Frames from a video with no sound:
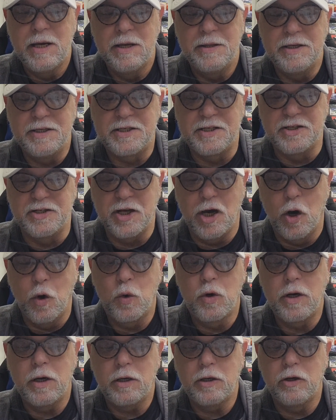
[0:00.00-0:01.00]
This is
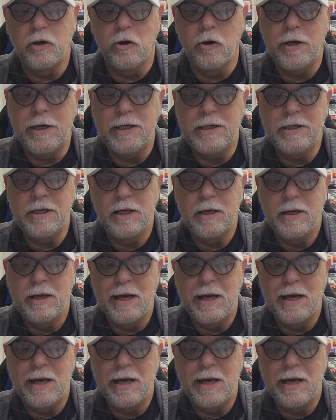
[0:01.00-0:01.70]
Oak Green,